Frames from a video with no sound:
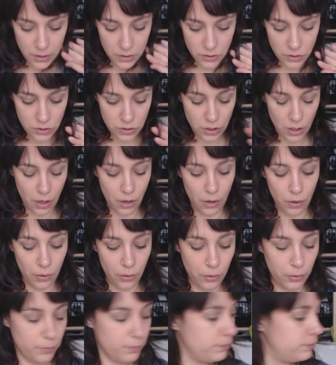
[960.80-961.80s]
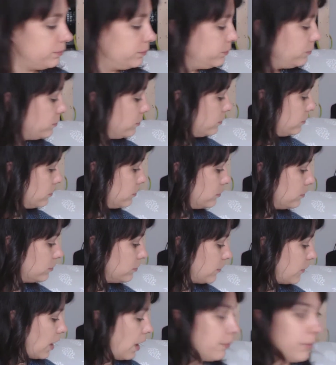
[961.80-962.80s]
So
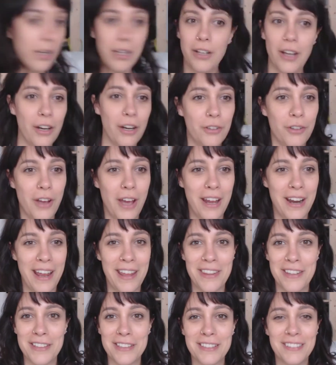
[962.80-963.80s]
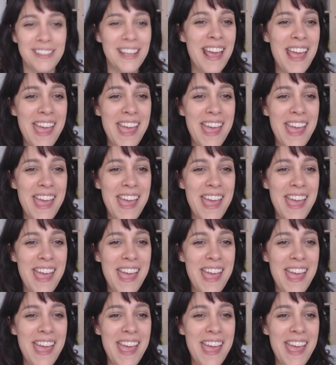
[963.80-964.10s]
I don't know how to end this.